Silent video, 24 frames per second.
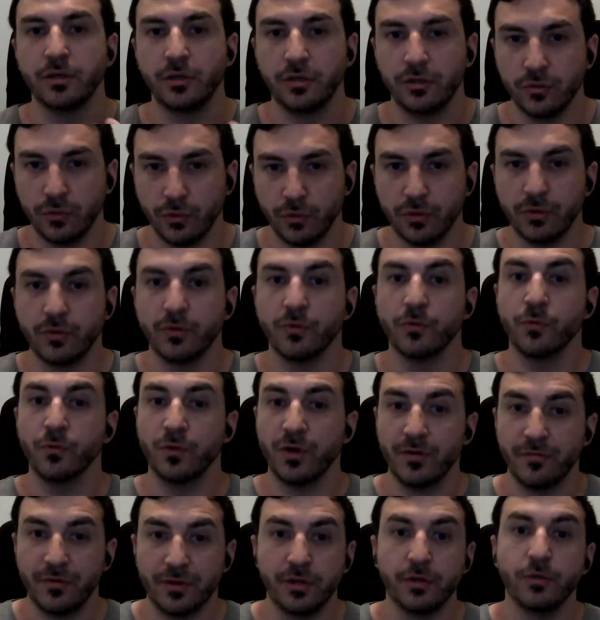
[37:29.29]
your
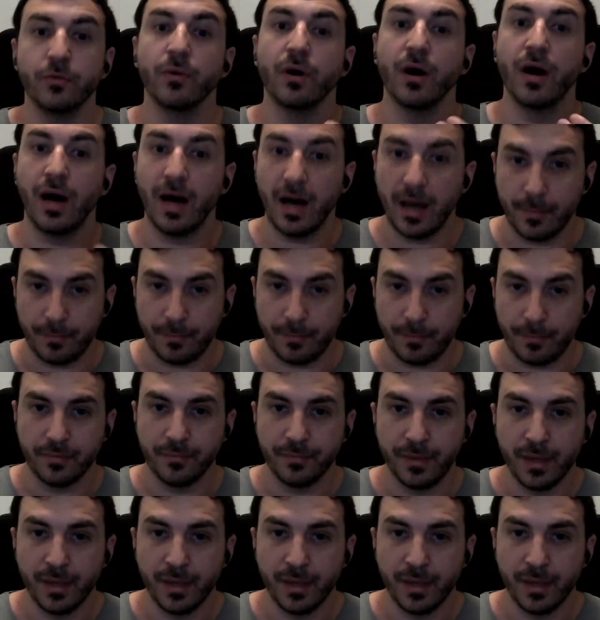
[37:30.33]
revenue up.